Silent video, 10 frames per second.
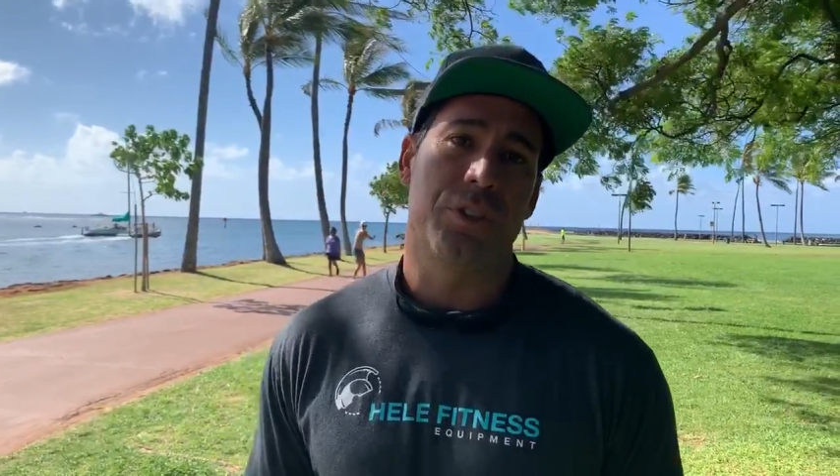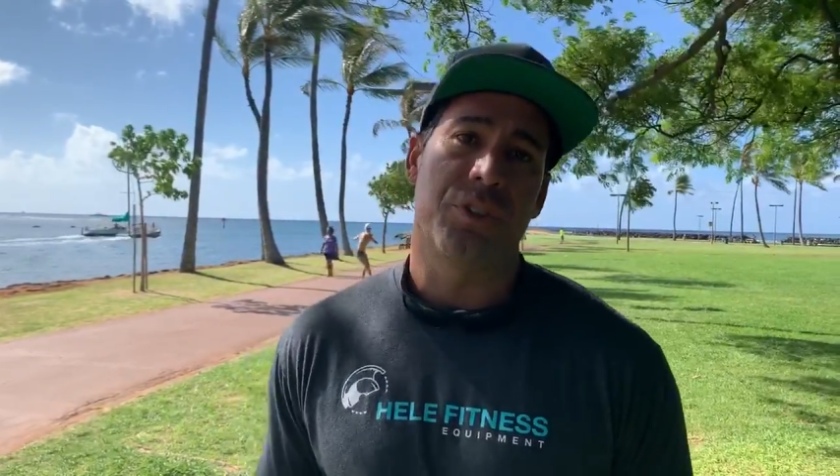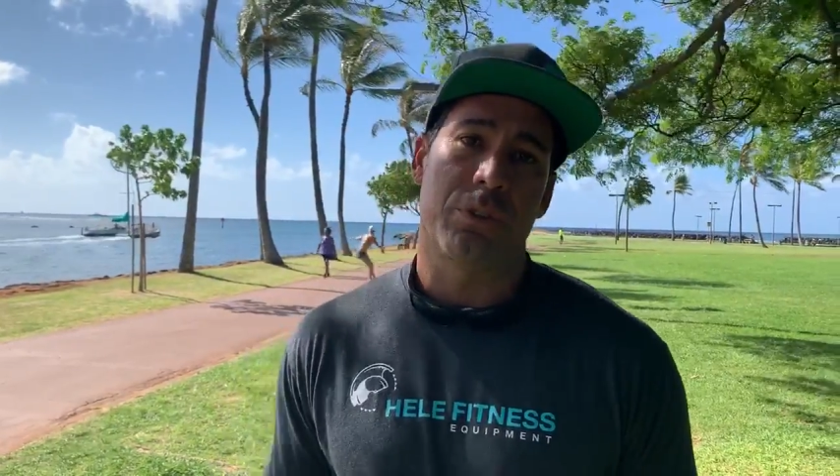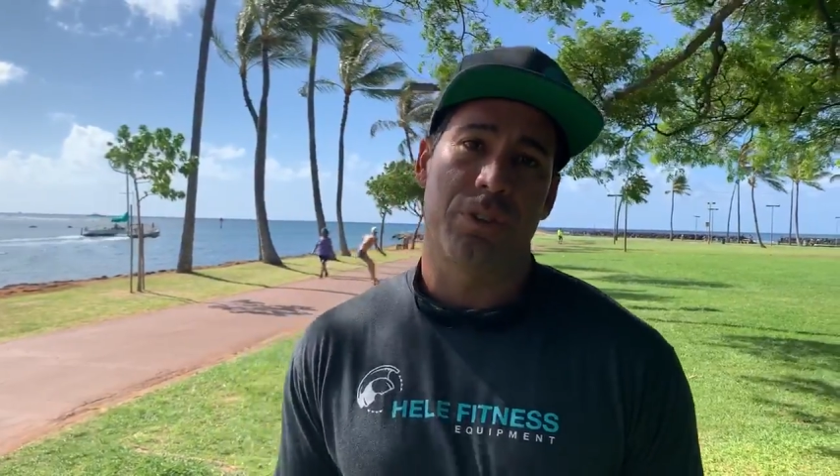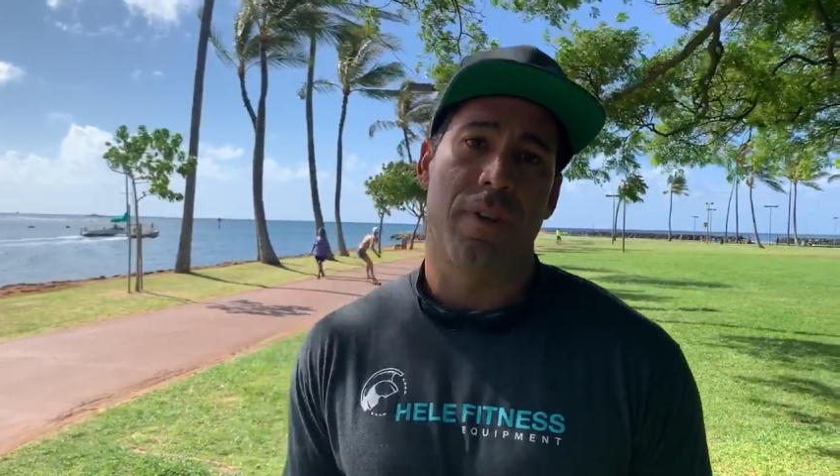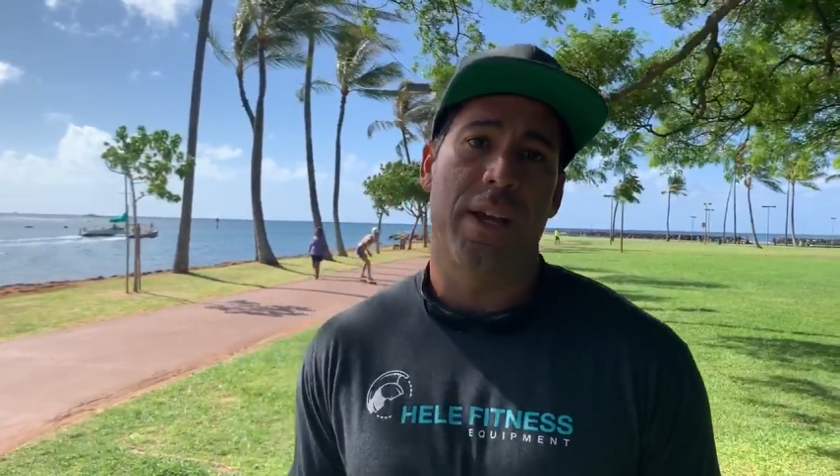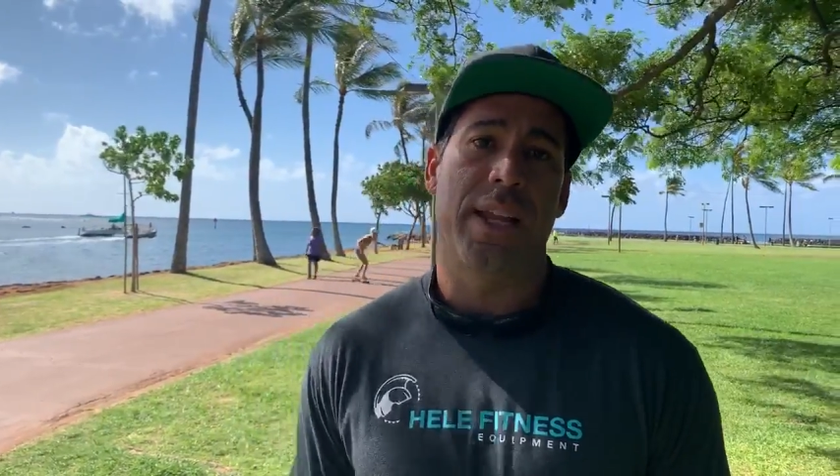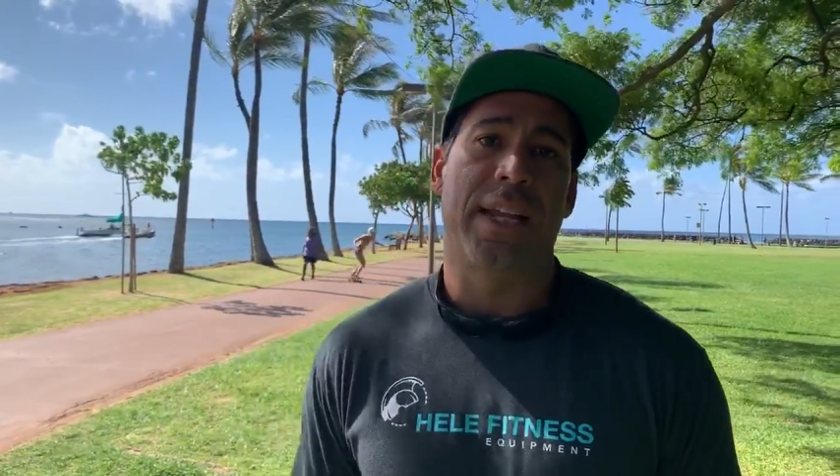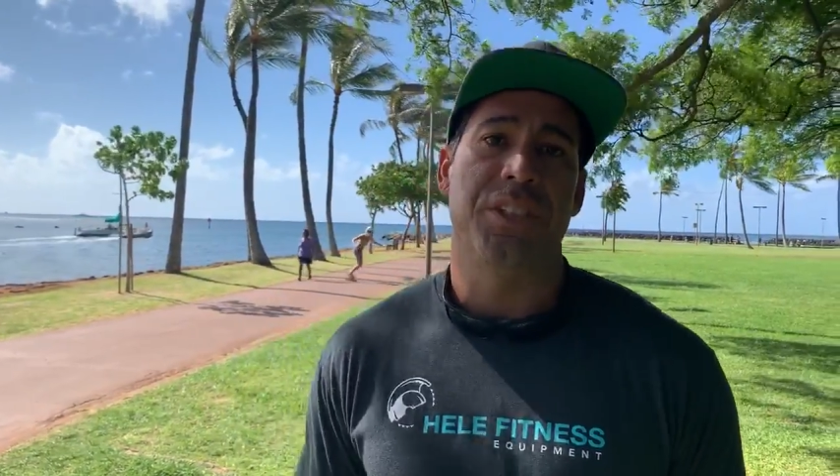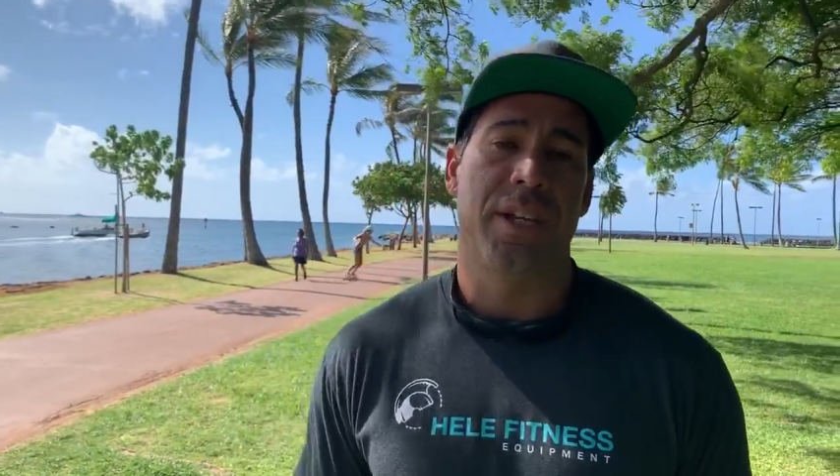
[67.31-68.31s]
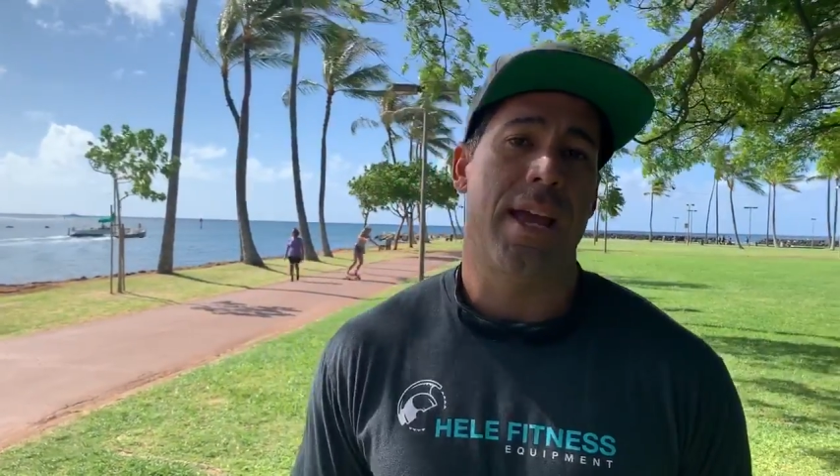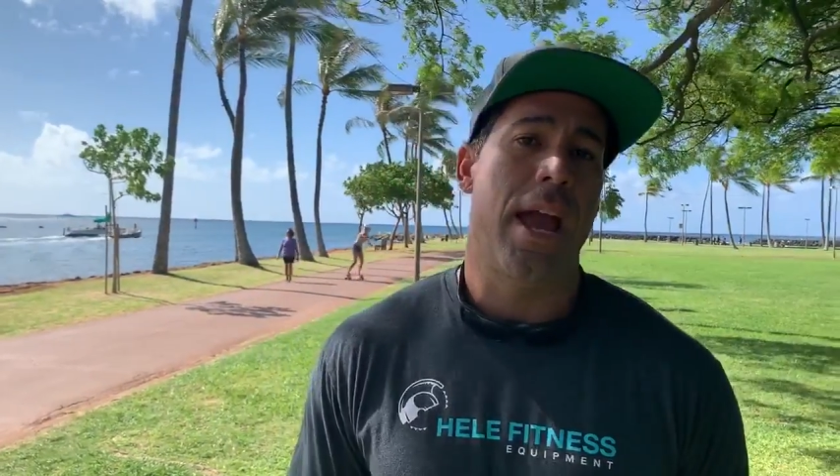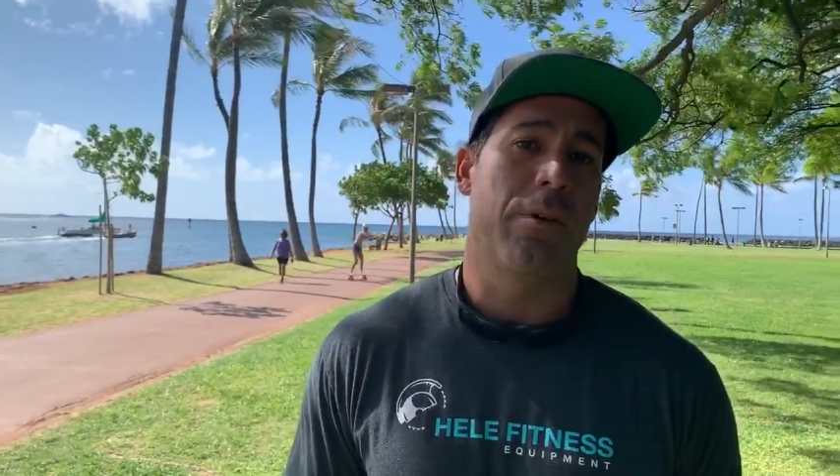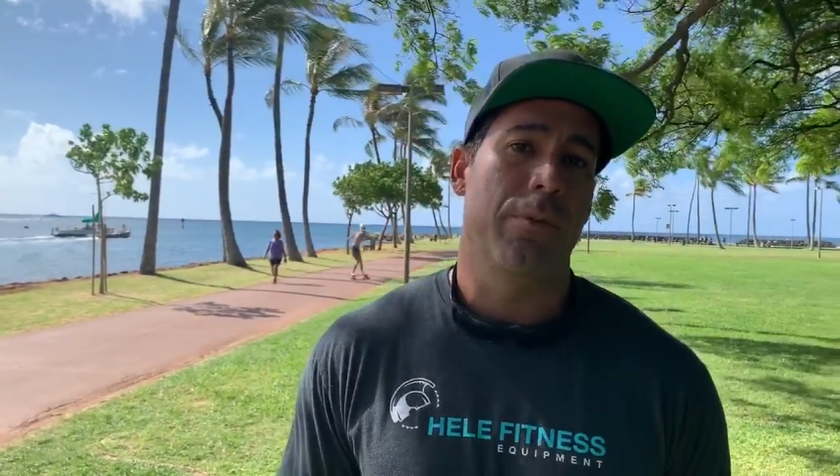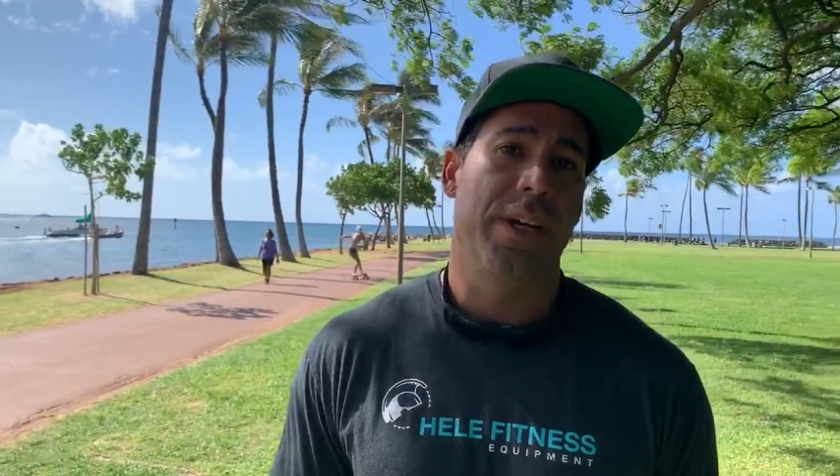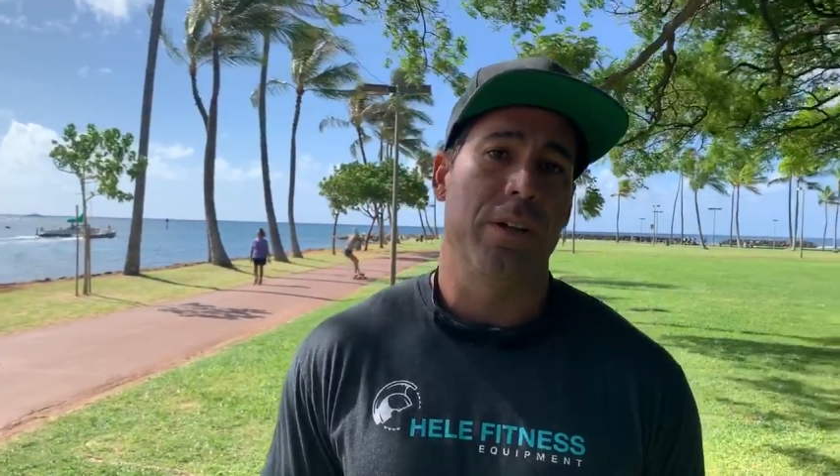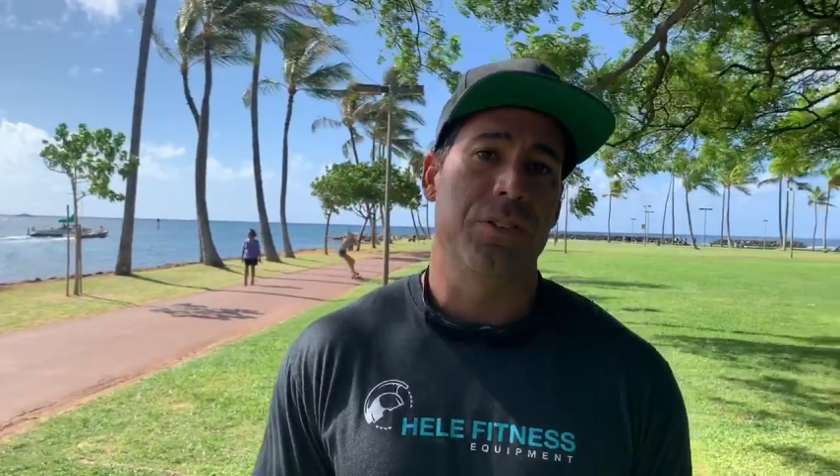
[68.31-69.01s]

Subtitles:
SourceFind Asia and Rico.